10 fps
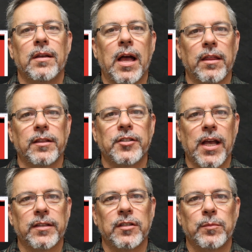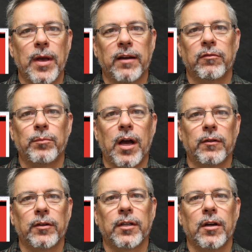Now that the chassis is back from
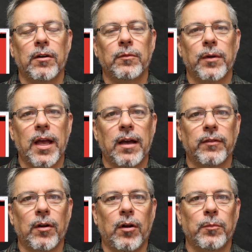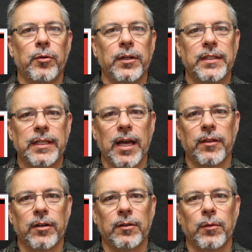powder coat and we have it all put
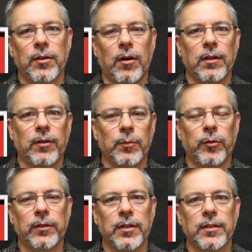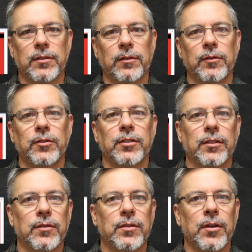together with all of our bolt-on
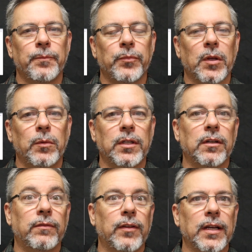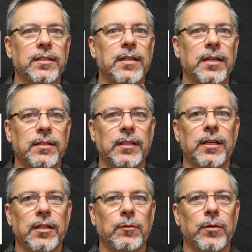solutions, we did a flex test
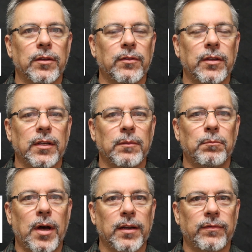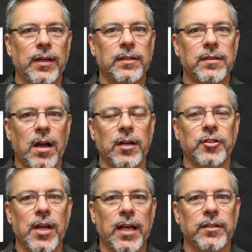again with the modified
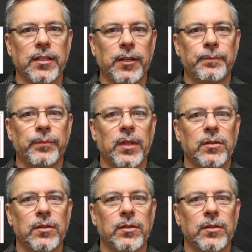stock chassis.